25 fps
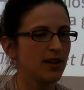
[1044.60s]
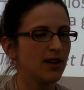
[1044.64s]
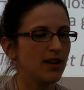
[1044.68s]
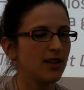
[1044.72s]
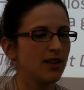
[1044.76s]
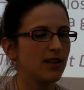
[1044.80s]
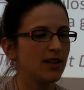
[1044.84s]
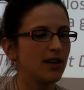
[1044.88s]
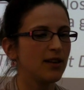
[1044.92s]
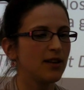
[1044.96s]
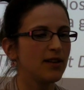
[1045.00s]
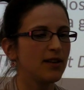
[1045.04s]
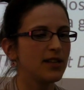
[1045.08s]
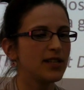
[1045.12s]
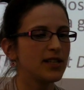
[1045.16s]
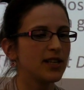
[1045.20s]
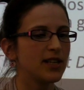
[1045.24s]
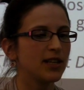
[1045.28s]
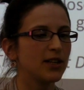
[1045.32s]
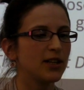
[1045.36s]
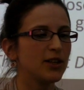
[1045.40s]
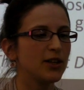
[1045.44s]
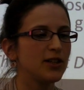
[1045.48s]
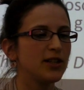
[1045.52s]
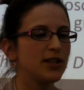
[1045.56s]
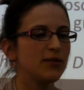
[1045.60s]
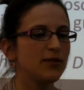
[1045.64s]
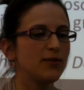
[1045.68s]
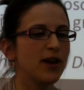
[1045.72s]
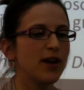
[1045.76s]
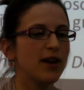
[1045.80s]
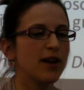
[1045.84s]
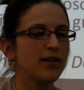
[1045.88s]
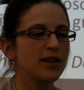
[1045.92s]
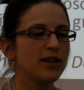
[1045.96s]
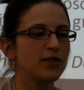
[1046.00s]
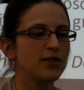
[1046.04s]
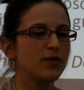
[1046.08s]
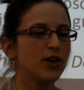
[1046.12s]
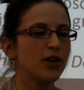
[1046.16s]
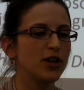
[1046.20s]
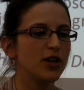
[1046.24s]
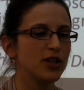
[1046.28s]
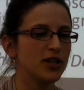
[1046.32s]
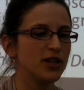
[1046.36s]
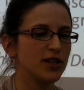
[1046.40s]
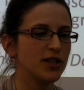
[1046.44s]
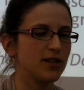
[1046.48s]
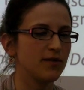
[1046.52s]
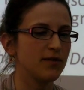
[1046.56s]
Theories included various
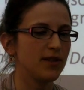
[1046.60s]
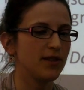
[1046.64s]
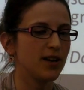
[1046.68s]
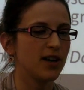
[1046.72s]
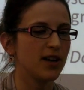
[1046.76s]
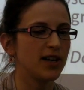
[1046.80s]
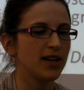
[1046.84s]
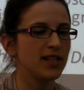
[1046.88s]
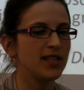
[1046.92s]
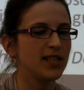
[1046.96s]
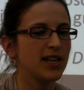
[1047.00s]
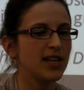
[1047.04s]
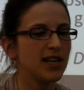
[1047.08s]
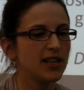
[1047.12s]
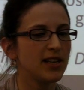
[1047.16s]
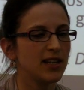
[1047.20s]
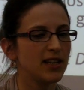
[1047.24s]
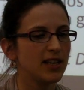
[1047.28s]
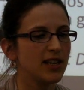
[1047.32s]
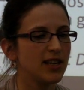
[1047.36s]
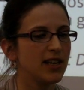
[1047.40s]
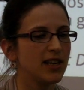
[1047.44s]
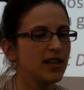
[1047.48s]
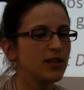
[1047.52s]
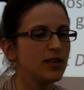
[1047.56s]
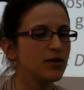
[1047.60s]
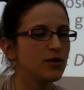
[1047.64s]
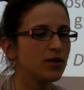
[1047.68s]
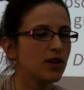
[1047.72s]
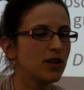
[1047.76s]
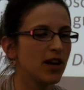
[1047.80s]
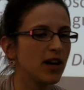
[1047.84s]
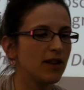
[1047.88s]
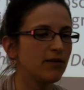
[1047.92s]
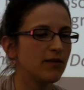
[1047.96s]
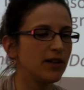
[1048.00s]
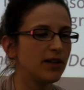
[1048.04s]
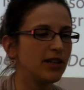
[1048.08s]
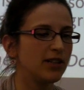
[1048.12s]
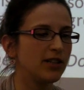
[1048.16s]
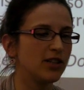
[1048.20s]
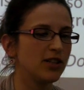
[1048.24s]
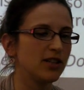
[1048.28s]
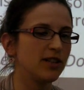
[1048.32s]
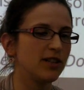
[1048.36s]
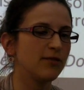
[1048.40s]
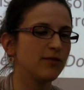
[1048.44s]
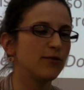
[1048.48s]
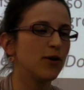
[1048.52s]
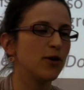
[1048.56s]
versions of the idea that the Israelite
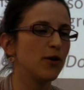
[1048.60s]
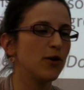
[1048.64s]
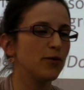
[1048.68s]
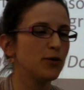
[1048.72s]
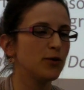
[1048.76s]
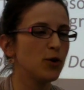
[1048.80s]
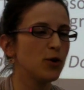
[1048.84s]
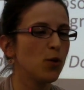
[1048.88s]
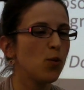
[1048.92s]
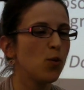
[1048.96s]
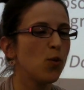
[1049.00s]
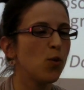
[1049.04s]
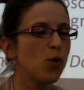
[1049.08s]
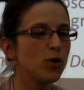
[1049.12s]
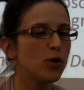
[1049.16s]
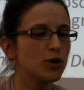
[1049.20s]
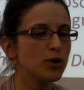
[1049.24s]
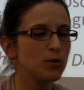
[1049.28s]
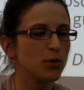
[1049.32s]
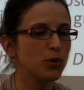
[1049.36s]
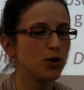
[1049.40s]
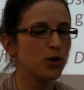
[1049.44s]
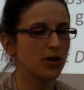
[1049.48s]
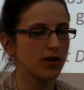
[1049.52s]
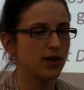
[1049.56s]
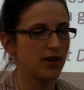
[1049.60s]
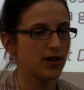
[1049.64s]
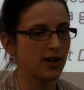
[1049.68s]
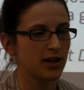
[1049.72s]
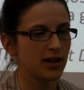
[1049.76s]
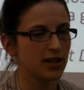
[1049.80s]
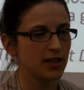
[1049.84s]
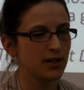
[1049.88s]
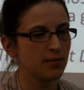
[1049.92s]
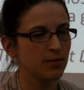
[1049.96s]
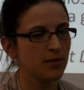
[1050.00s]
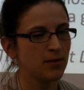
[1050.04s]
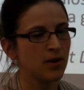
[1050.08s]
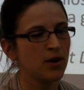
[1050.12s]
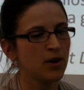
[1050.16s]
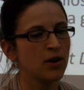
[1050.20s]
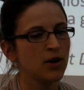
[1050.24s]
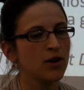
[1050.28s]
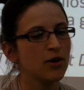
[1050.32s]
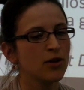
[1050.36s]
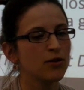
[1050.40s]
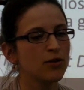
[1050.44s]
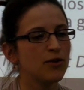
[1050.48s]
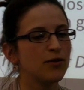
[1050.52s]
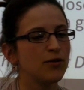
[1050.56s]
religion evolved towards monotheism
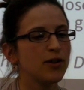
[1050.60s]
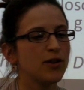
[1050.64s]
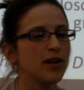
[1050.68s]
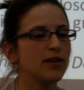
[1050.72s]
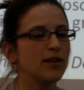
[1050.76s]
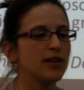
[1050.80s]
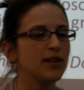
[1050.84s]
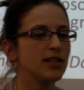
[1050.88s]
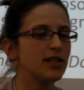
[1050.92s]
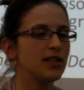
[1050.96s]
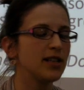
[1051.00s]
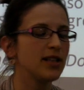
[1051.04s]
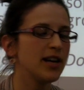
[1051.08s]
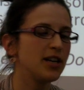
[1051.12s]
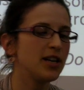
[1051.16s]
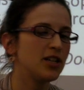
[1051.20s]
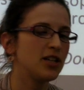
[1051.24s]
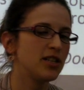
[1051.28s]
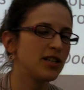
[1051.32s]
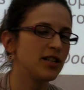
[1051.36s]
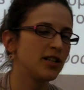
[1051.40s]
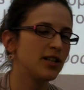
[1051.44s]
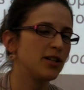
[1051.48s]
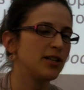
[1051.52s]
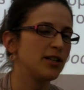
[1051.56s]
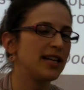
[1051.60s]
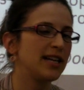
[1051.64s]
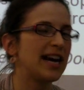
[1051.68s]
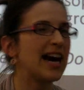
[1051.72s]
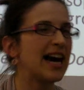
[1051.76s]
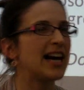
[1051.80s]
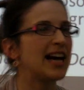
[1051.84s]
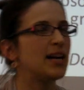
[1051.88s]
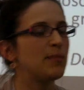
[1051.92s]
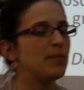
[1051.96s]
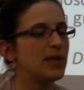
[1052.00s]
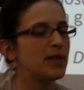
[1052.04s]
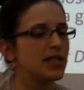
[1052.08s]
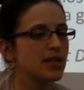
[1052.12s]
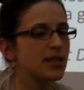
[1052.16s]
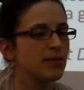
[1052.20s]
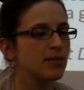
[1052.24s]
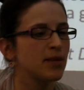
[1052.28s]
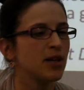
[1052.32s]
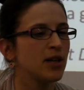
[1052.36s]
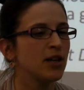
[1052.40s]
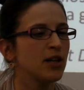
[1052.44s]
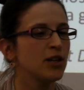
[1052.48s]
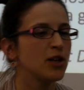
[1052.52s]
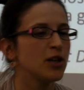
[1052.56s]
through various stages, including animism,
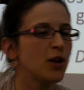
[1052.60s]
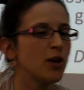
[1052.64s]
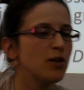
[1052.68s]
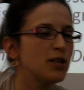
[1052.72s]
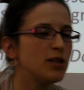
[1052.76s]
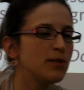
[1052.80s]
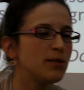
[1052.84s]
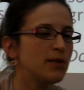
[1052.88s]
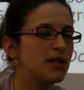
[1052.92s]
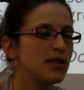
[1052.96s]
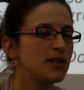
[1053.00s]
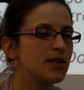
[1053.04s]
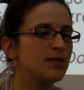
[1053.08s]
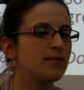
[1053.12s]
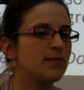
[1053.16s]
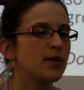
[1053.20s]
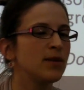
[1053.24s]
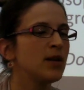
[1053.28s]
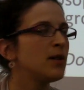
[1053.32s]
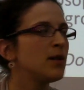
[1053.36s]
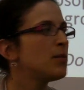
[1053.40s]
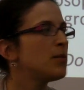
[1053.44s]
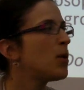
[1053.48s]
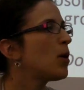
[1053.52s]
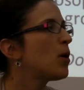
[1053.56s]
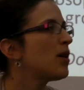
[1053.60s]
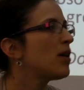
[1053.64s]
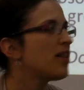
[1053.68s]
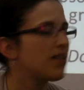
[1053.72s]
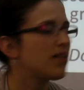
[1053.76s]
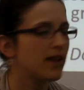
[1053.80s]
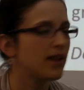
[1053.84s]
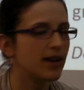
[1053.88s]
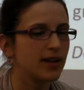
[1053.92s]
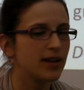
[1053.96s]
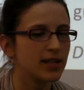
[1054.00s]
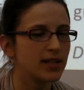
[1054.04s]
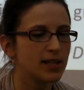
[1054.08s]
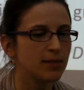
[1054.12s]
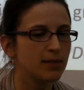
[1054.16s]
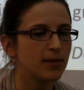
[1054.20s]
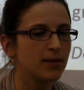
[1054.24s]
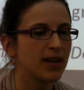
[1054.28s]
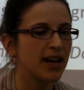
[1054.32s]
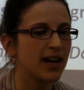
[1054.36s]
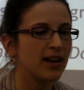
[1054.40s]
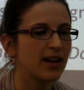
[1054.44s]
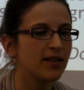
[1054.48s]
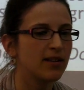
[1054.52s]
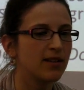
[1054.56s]
totemism, polytheism,
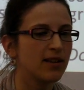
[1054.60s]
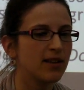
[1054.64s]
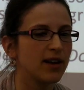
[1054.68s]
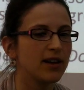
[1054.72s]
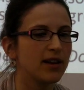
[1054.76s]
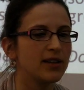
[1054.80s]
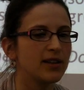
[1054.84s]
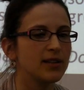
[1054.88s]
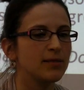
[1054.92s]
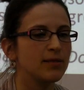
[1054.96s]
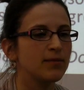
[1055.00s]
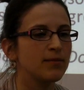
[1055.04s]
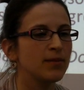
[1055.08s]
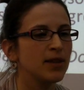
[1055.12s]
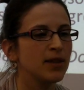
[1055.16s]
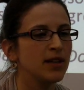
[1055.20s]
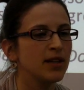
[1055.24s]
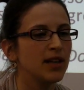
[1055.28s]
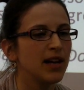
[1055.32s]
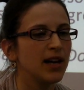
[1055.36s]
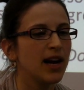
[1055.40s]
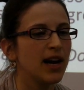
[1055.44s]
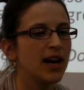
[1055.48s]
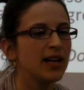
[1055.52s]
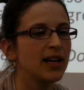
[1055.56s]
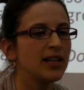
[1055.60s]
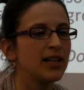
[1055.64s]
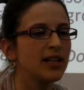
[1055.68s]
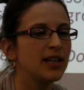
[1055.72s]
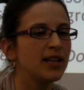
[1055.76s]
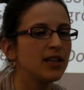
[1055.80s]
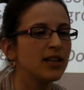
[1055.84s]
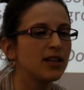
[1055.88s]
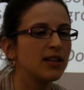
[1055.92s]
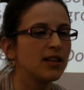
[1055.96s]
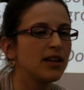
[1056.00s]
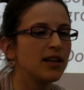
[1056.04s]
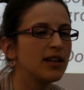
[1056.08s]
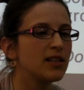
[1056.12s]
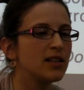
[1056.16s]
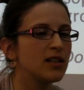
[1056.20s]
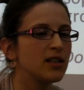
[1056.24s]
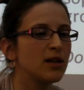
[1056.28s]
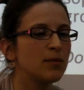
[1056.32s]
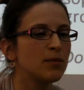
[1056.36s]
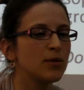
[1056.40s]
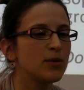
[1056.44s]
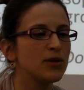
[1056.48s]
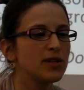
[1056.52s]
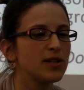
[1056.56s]
and henotheism. And
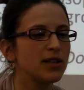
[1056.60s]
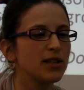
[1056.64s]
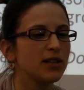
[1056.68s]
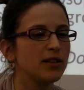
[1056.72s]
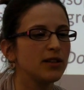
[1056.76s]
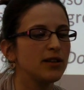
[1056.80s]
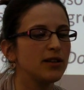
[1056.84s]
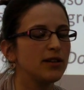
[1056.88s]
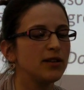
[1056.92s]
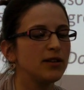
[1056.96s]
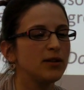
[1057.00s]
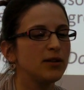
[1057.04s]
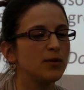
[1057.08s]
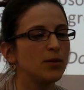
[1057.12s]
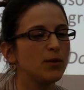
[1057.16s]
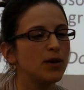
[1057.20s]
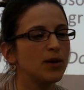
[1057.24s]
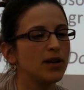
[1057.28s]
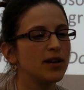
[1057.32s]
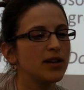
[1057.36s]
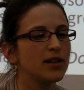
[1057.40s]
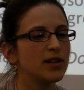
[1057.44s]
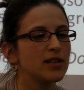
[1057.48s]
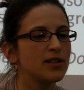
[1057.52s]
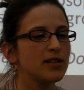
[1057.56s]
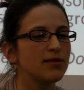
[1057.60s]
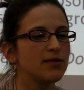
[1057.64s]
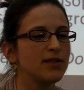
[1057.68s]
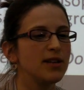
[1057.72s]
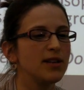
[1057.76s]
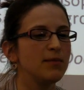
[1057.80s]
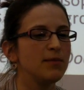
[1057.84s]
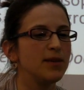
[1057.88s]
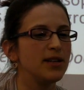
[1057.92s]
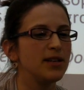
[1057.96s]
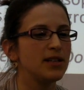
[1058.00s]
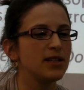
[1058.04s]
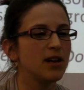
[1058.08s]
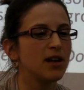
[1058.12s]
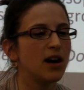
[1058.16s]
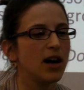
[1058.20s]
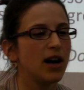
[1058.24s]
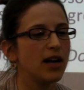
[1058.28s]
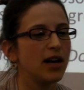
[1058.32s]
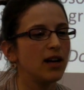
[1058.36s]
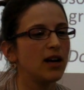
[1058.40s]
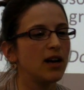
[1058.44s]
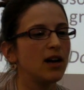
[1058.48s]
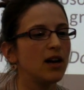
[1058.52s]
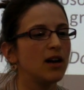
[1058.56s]
examples include the works of E.B.
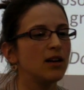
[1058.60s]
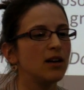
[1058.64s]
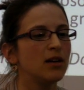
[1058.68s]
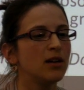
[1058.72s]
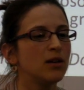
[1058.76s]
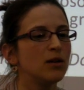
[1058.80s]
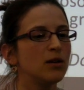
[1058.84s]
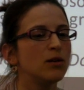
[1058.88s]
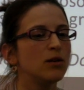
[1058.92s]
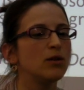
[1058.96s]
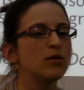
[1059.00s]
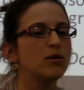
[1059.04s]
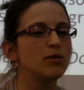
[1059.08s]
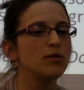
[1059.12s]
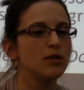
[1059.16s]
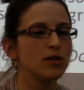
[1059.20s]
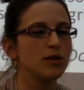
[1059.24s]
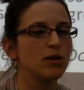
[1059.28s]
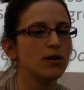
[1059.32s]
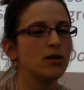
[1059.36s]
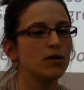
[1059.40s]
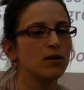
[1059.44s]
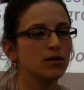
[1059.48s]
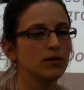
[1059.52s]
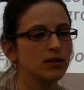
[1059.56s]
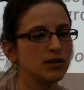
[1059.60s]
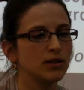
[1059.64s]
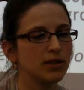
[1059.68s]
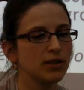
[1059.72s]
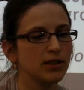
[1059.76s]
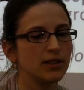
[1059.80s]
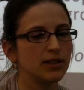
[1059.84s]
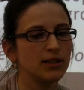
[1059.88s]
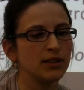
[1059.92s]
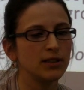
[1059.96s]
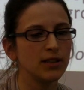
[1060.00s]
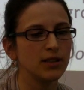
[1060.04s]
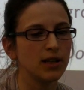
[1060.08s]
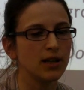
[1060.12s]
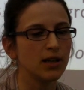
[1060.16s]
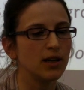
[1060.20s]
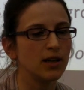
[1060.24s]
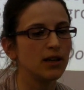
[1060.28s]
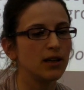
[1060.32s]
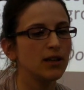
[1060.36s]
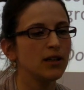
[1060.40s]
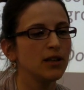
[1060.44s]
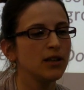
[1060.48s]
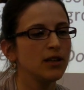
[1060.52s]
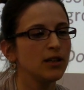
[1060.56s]
Tylor, Auguste Comte, and
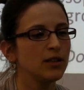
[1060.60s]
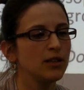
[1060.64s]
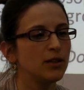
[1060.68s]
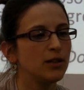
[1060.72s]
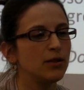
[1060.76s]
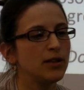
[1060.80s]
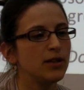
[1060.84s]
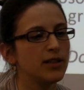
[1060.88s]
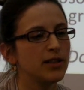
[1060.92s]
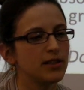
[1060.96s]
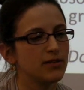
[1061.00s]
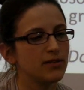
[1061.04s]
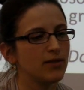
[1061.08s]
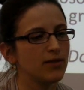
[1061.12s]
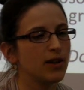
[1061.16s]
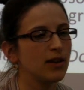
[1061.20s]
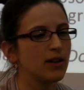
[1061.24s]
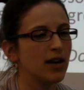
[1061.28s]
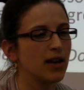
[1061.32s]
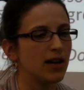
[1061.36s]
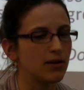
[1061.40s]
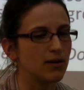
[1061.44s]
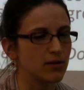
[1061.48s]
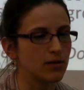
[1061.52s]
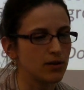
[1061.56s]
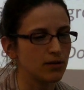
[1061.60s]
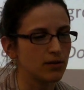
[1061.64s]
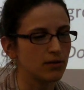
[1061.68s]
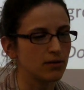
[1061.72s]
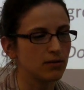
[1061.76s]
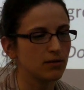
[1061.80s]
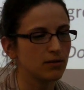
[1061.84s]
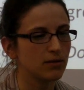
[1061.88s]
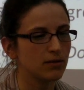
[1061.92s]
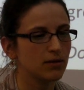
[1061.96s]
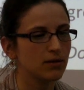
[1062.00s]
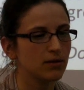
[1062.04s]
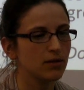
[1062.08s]
Julius Wellhausen.